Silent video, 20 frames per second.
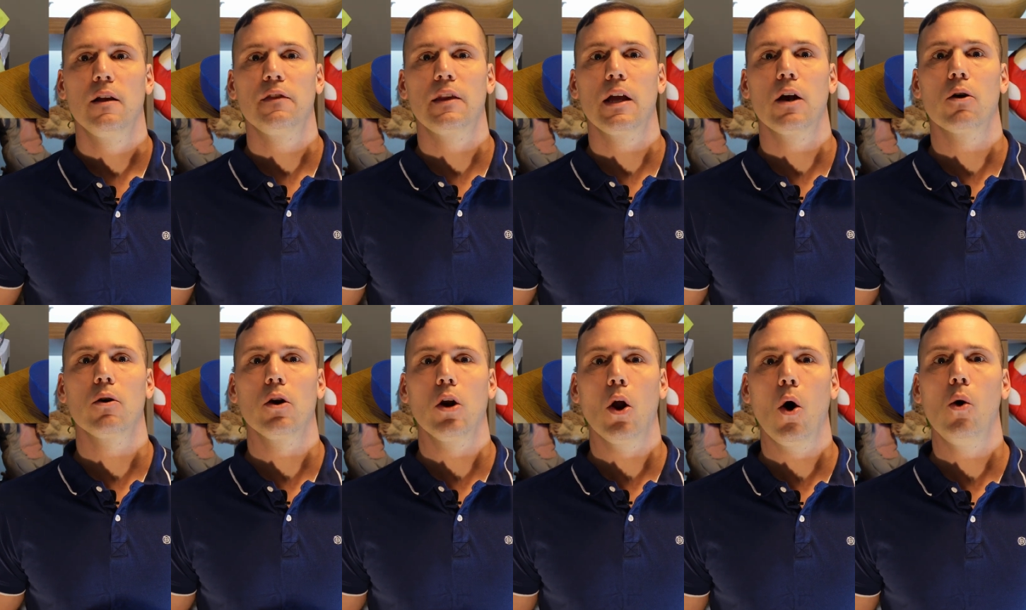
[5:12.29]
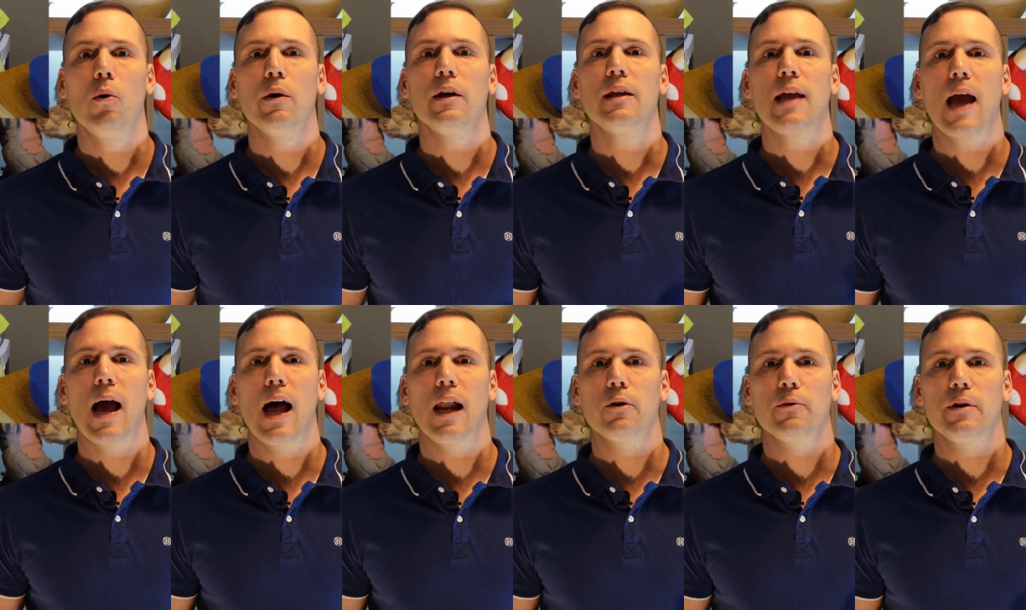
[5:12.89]
They are low in
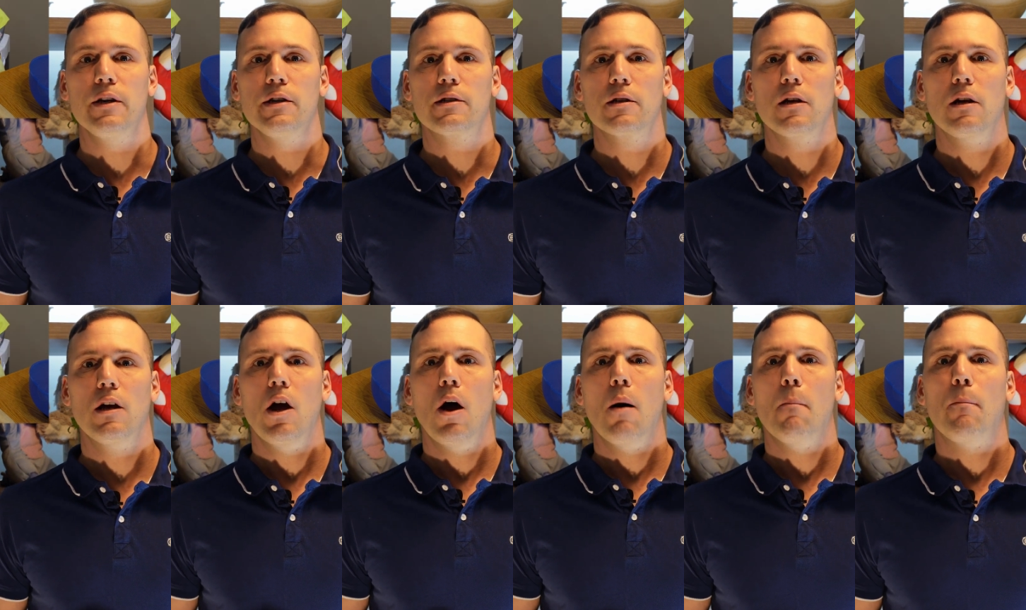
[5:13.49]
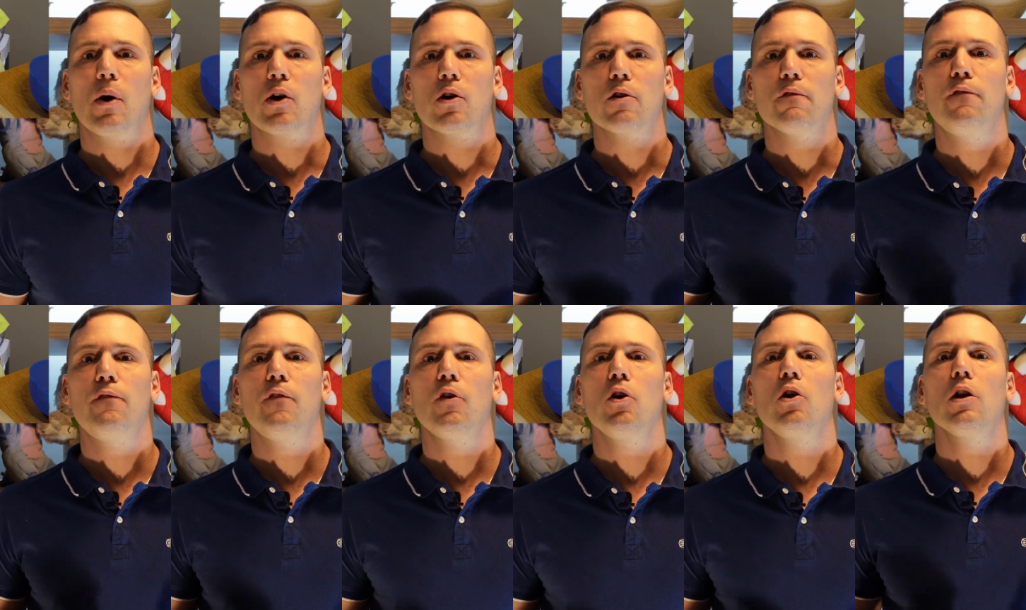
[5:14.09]
calories, but are
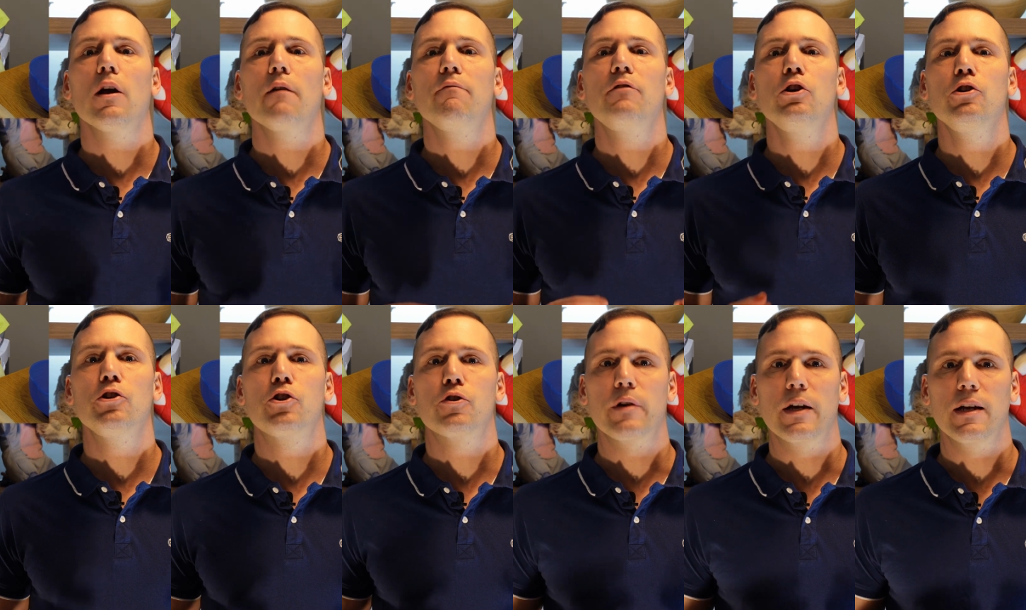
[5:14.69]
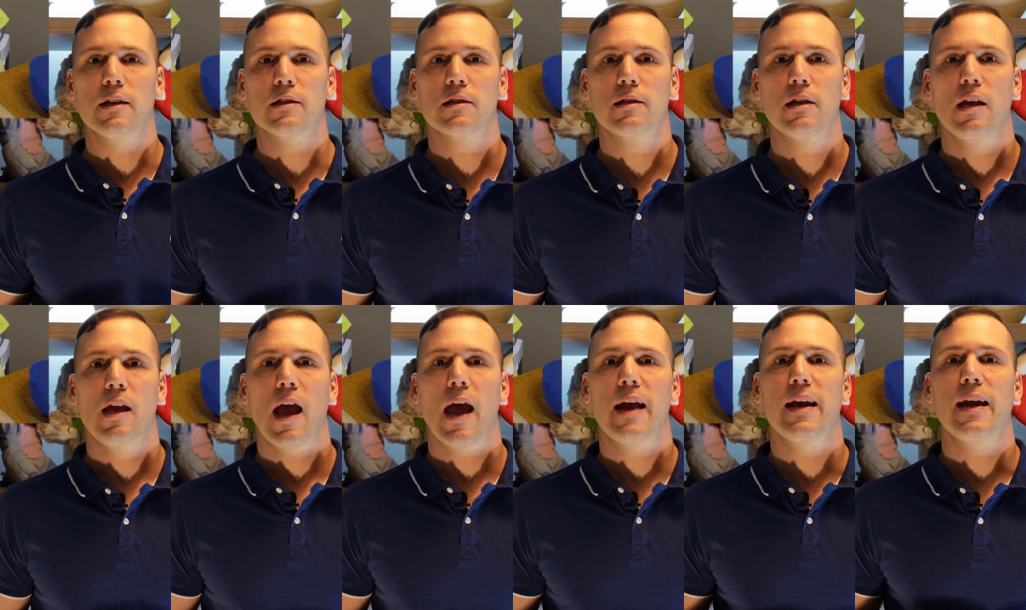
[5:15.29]
full of nutrients
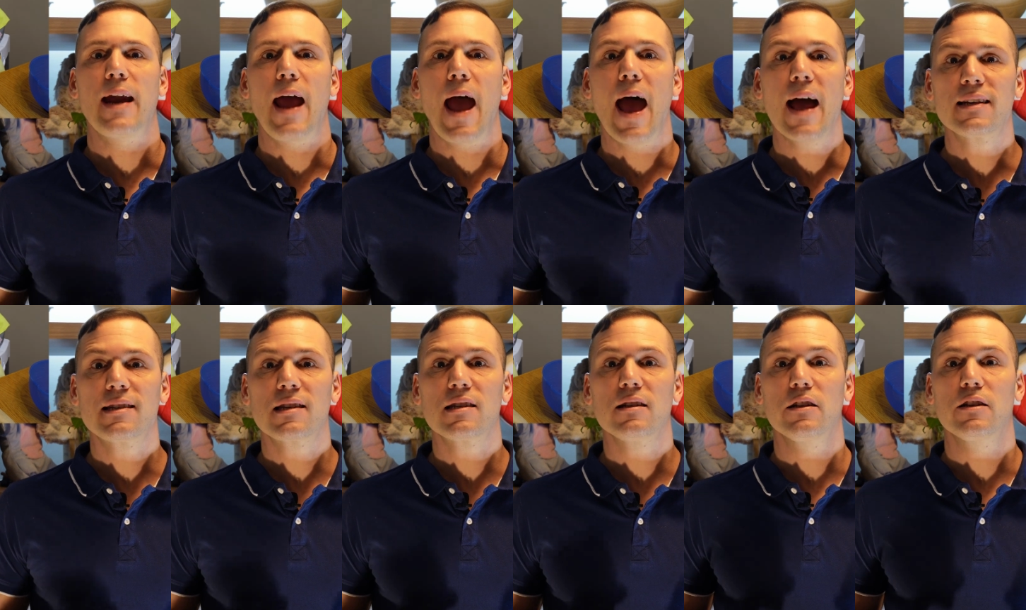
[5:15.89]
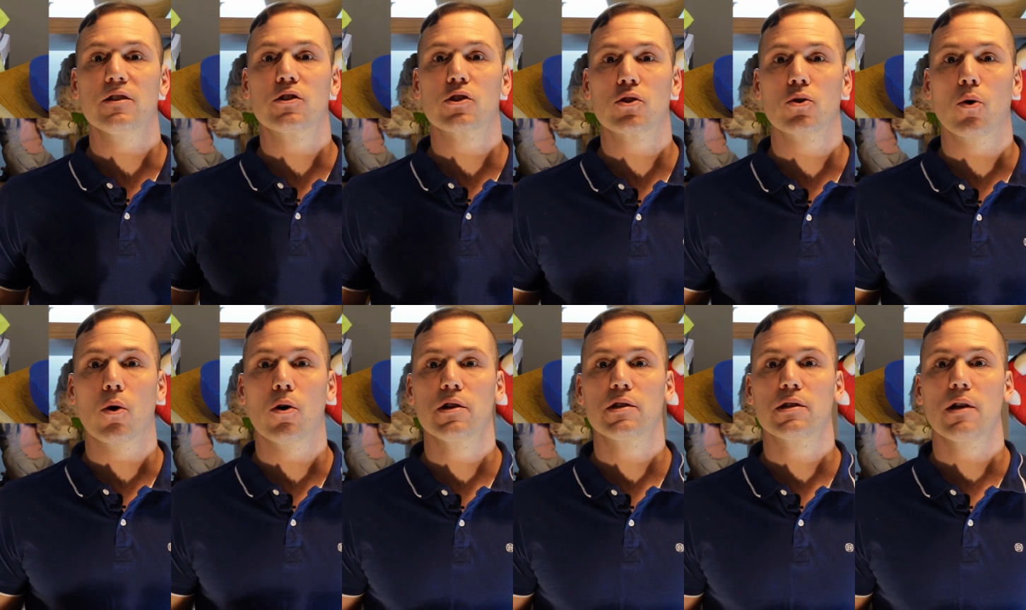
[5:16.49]
and an excellent
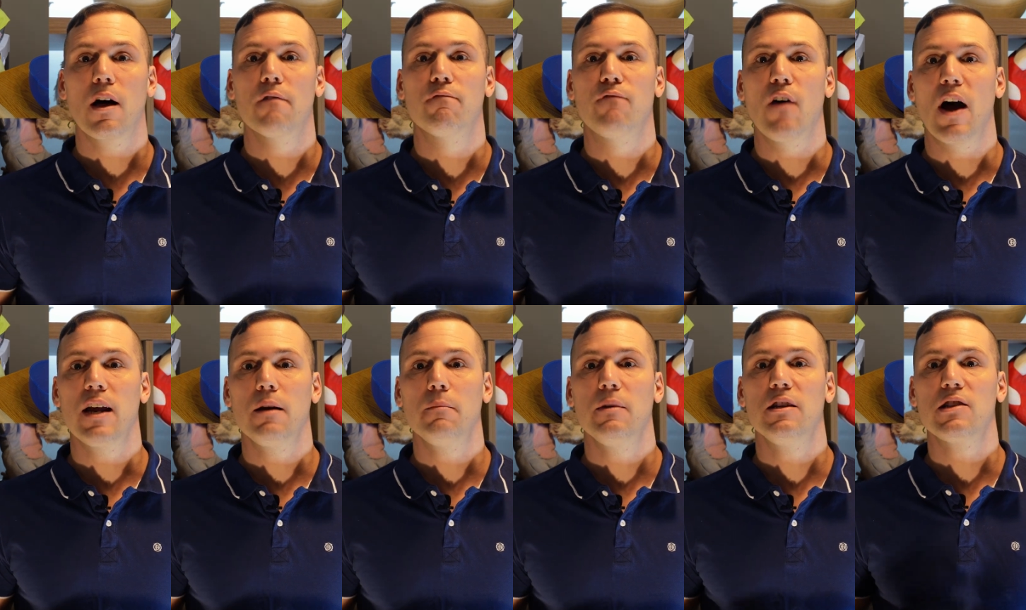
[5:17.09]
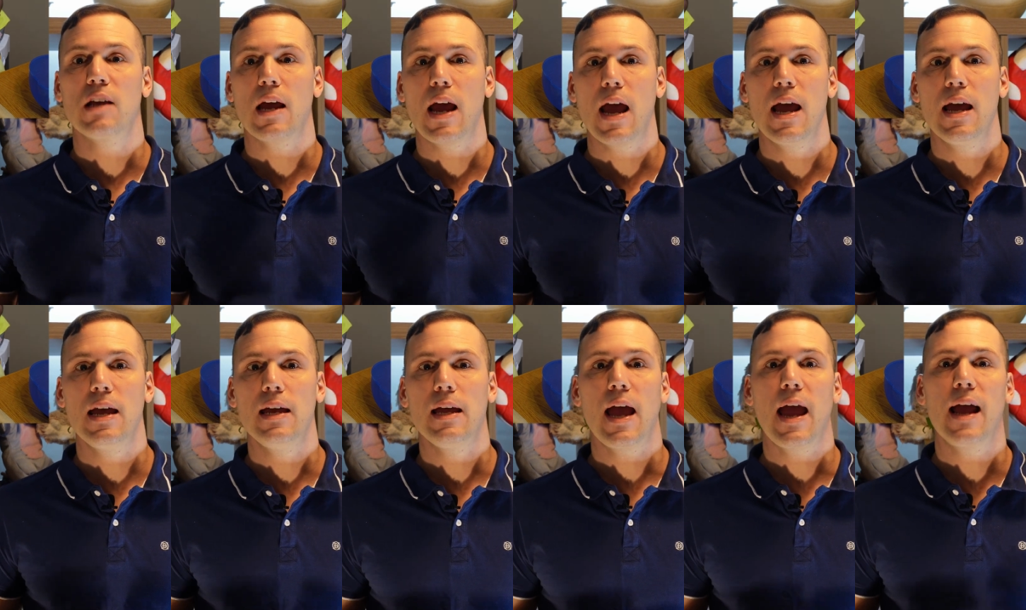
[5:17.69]
source of vitamins
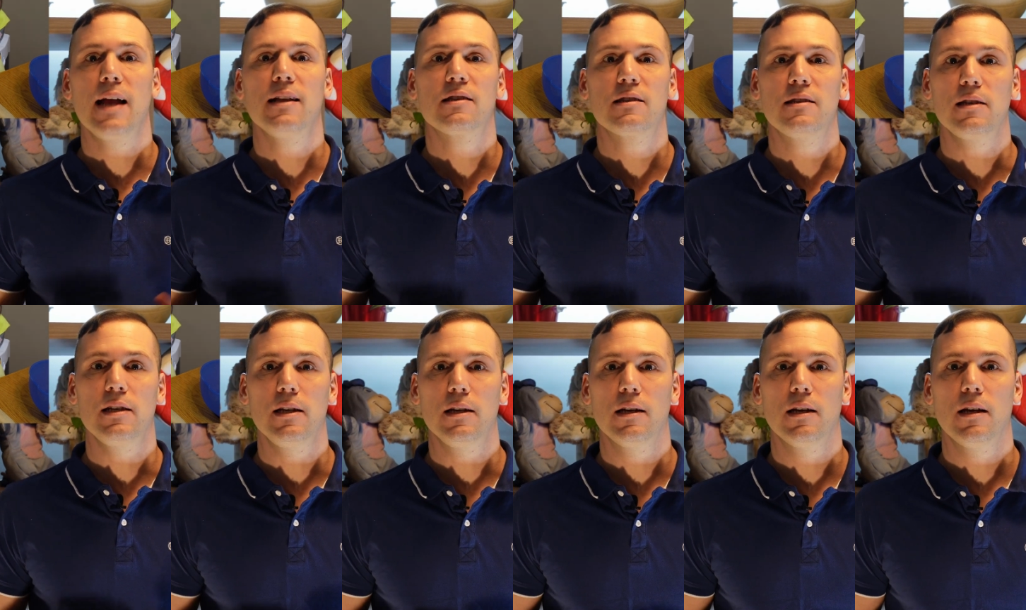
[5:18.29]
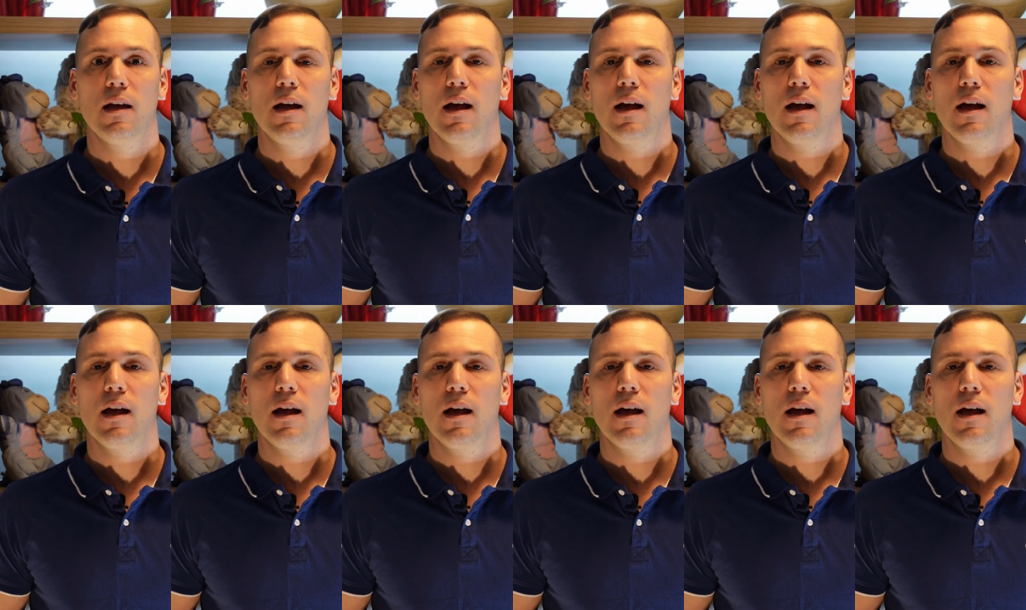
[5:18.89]
A and C.